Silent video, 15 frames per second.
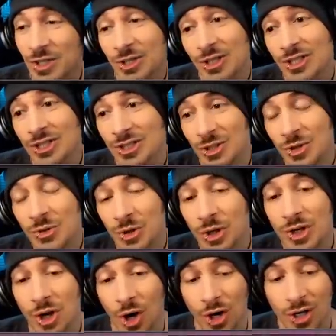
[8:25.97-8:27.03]
you could just, you
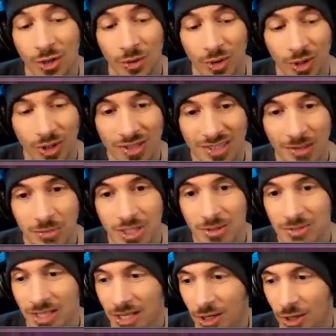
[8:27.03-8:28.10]
could auto. There are some
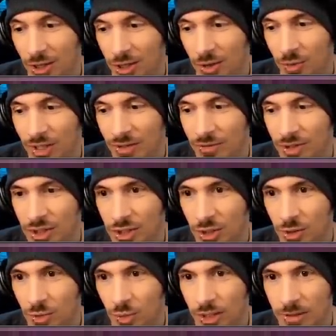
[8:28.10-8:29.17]
teams that auto. We even
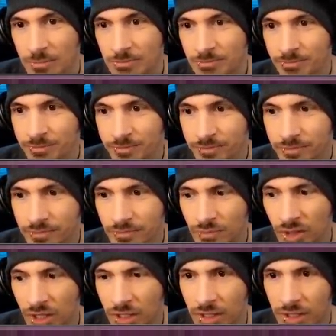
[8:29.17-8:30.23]
showed one.
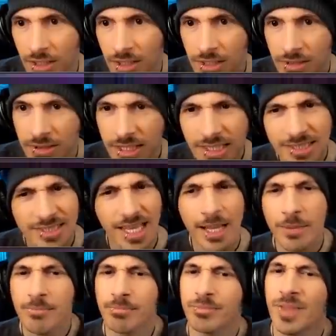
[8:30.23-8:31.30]
This, they,
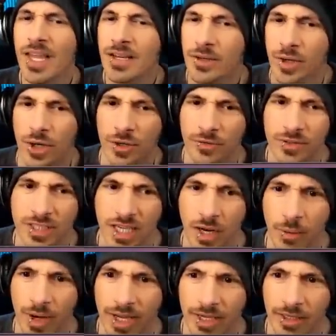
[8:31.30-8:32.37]
they nerfed
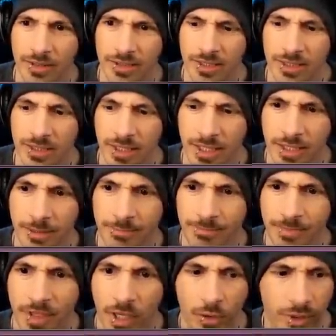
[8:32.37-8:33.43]
TOA hell, didn't they?
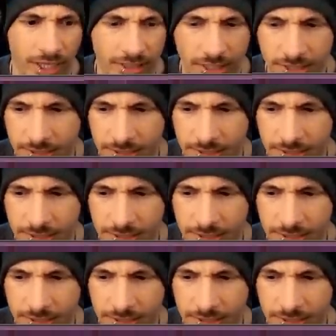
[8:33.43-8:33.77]
Okay, let's